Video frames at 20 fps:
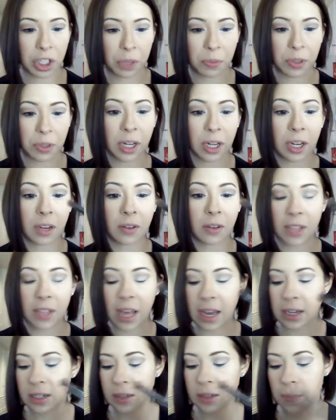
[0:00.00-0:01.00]
I'm going to use
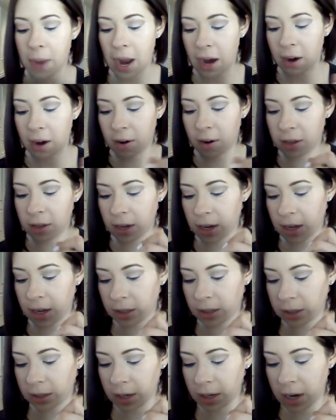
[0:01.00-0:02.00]
that to pack on the
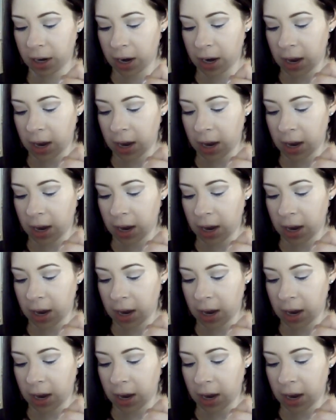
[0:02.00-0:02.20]
color.